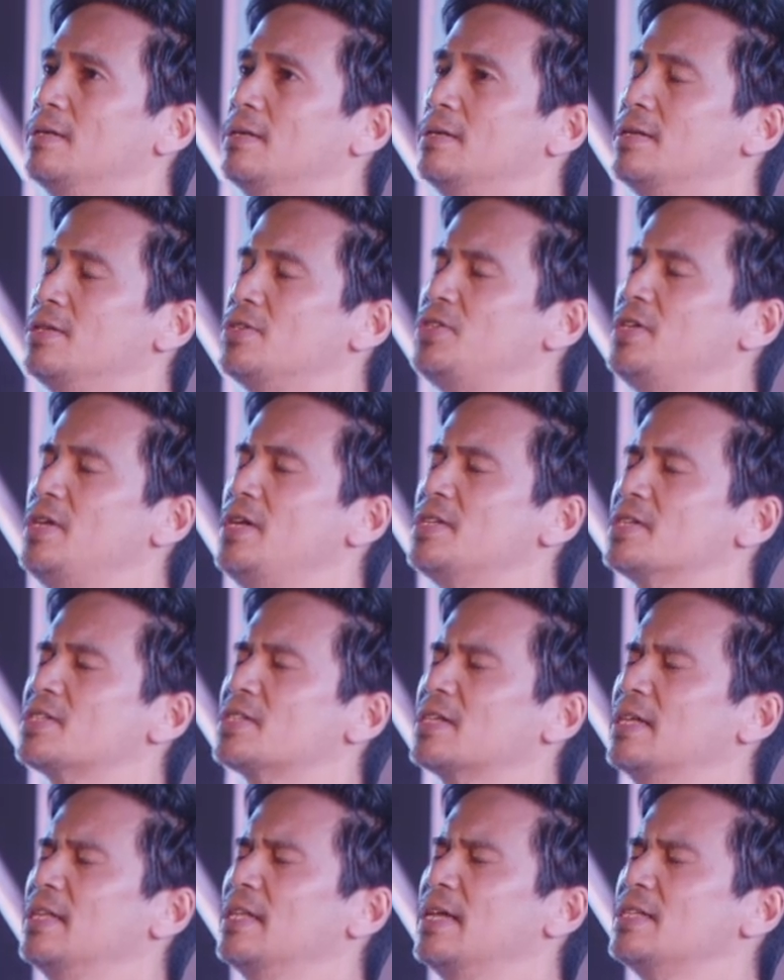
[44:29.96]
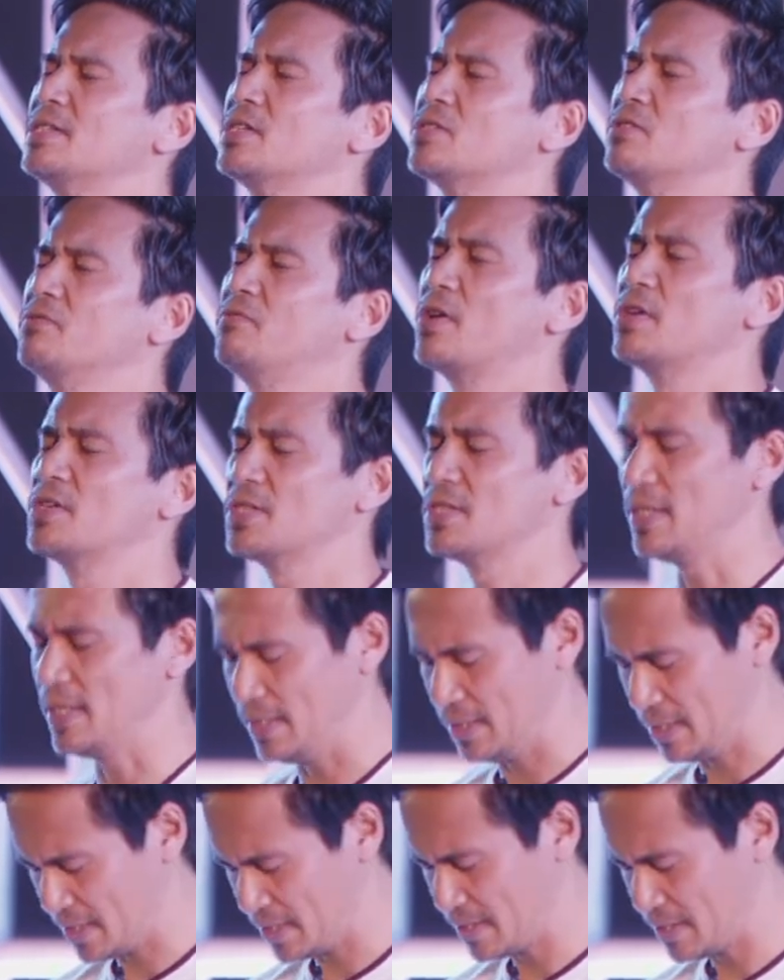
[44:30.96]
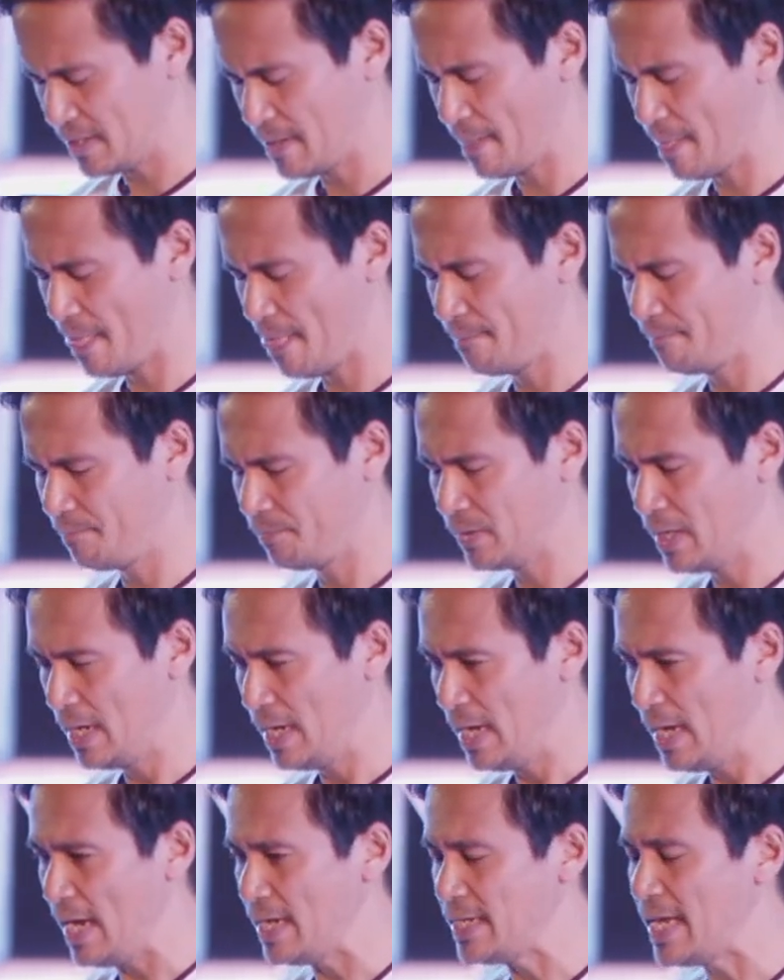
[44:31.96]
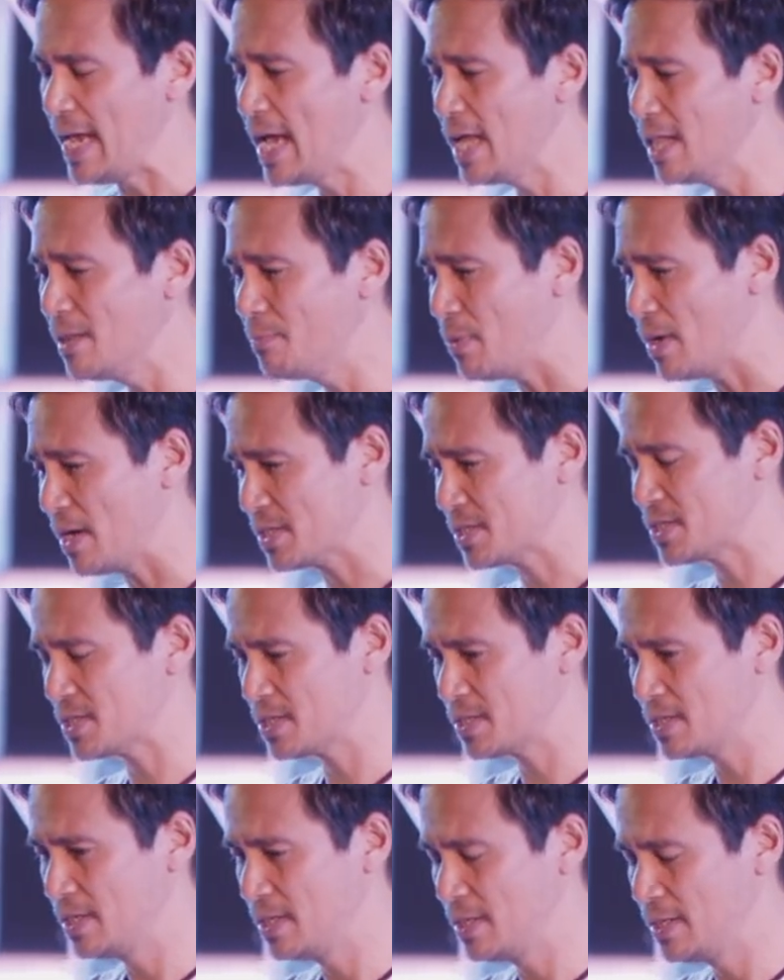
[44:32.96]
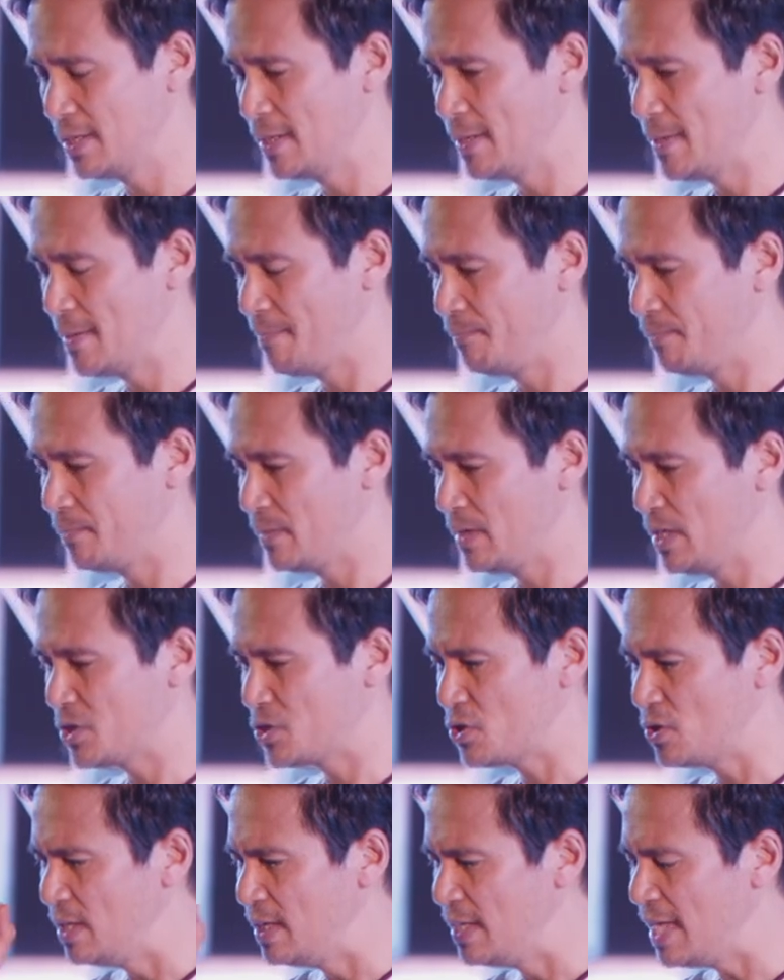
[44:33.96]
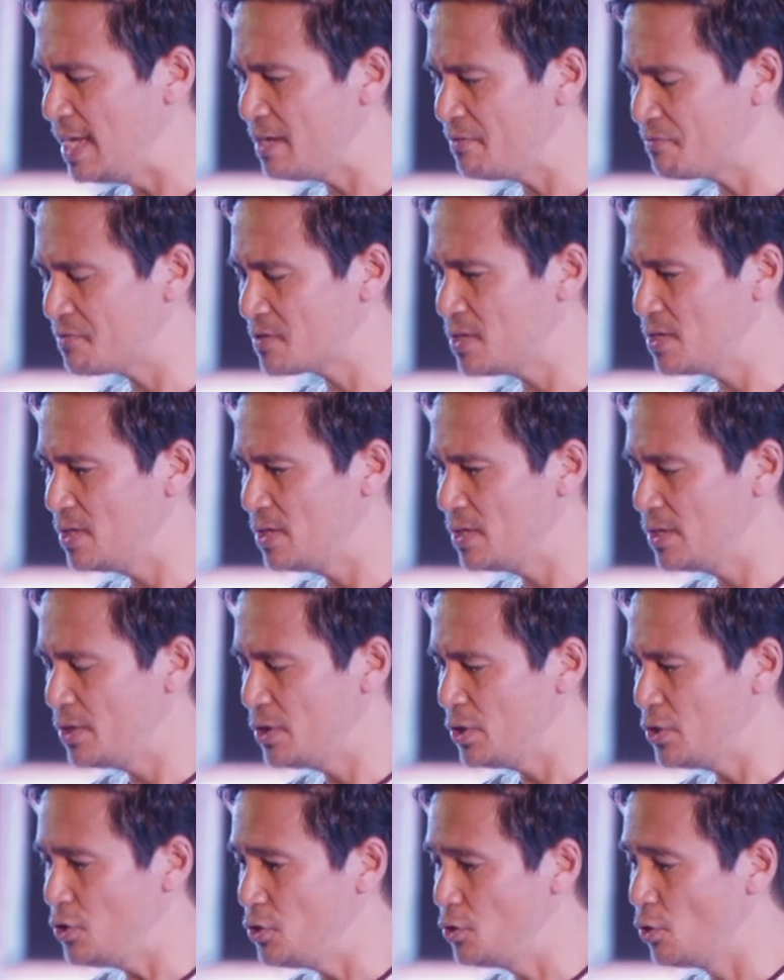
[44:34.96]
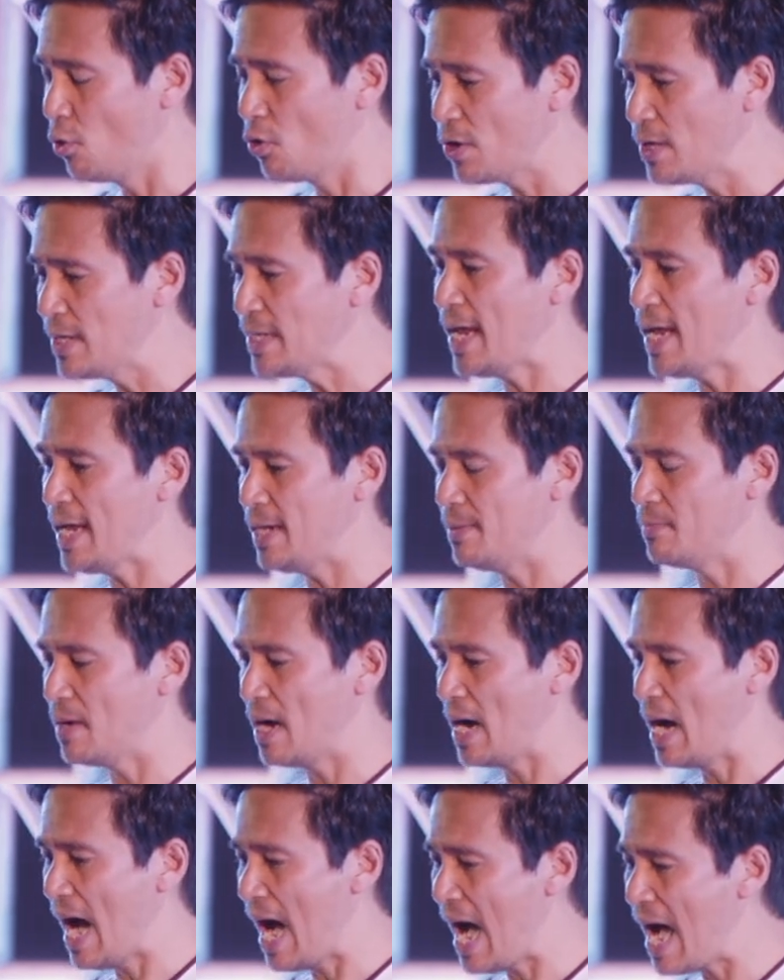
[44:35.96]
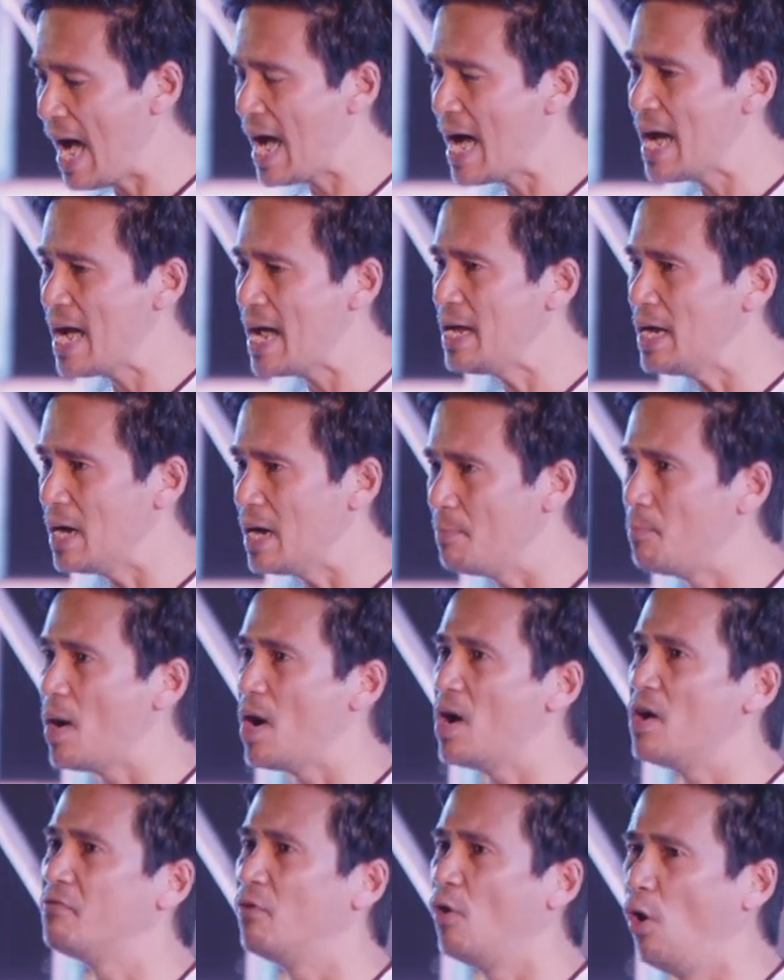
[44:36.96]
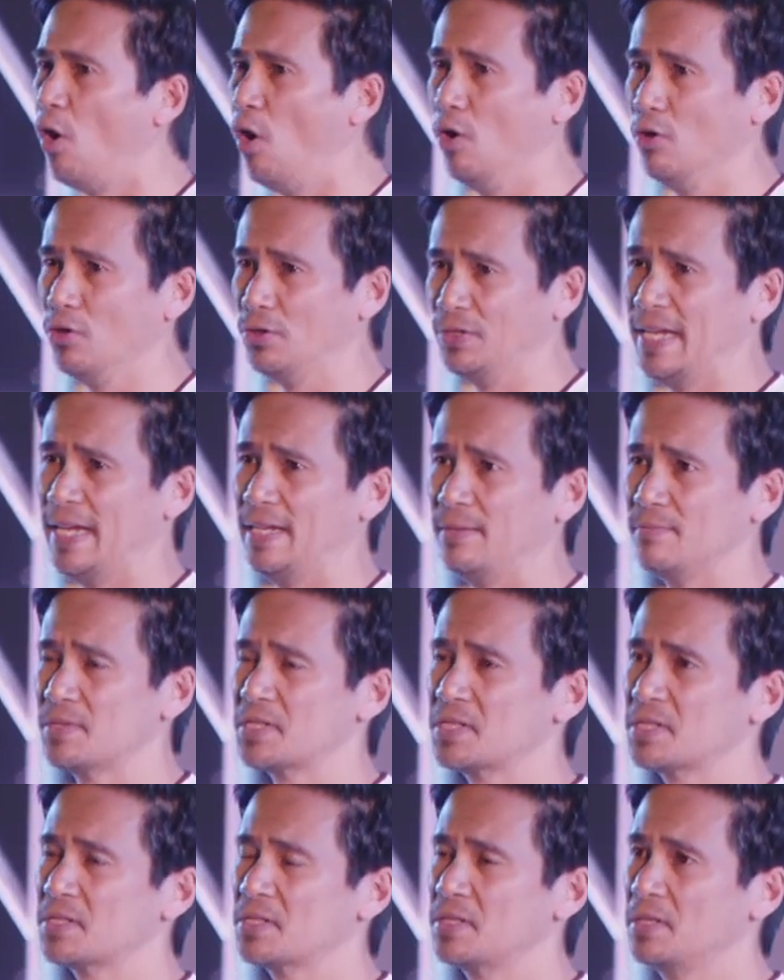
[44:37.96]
Jesus, cleanse us of our sins and help us to lift your name high above all names,